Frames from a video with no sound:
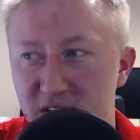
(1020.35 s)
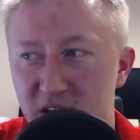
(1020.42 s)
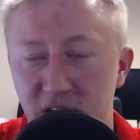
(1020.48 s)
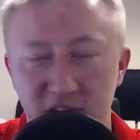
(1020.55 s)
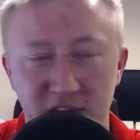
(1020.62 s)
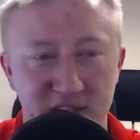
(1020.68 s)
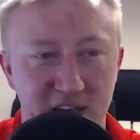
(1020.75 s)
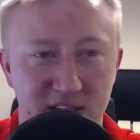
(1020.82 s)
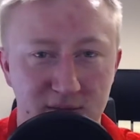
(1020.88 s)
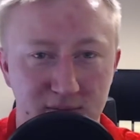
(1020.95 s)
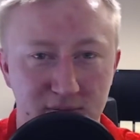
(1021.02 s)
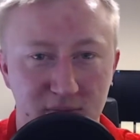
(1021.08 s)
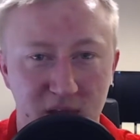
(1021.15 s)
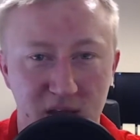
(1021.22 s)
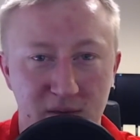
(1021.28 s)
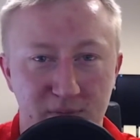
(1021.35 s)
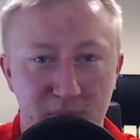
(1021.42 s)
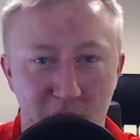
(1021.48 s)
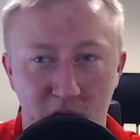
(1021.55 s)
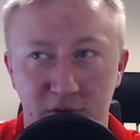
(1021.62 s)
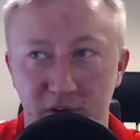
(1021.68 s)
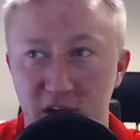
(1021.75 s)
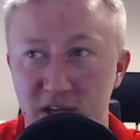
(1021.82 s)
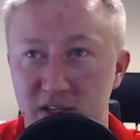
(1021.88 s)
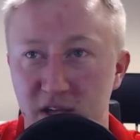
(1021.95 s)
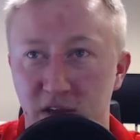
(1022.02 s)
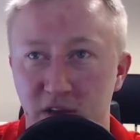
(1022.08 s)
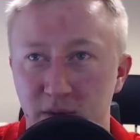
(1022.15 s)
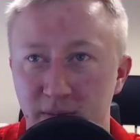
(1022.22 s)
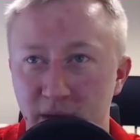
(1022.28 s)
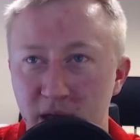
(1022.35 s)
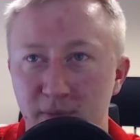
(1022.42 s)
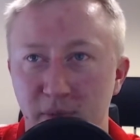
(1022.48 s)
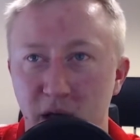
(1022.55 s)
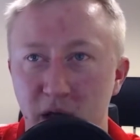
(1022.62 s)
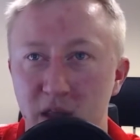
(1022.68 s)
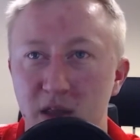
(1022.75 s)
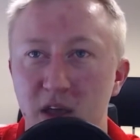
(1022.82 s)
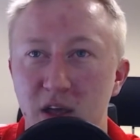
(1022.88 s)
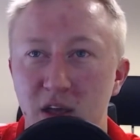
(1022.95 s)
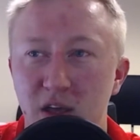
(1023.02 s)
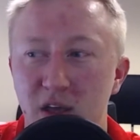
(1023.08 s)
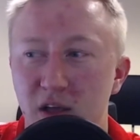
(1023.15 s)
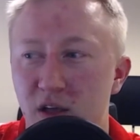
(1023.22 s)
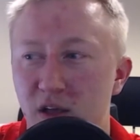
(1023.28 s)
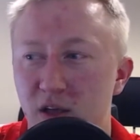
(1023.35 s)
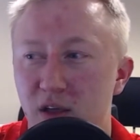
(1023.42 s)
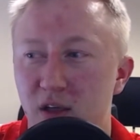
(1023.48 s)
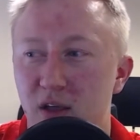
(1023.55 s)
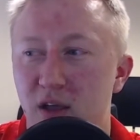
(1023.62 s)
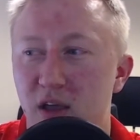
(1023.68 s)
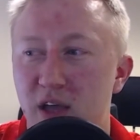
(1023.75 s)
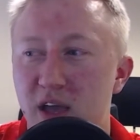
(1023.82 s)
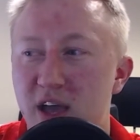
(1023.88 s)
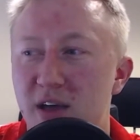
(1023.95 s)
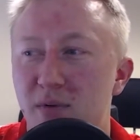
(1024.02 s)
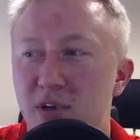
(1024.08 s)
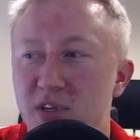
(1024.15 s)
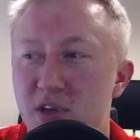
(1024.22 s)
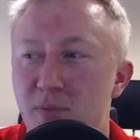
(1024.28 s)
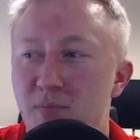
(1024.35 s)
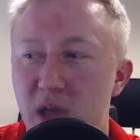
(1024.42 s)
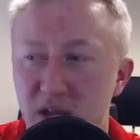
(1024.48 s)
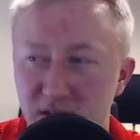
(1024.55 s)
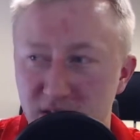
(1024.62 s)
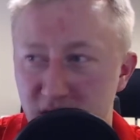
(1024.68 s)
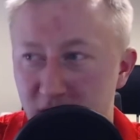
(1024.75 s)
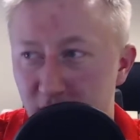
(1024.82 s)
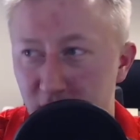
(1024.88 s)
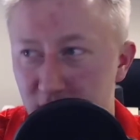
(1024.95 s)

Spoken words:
At least that's me paraphrasing a little bit, but it was a big deal.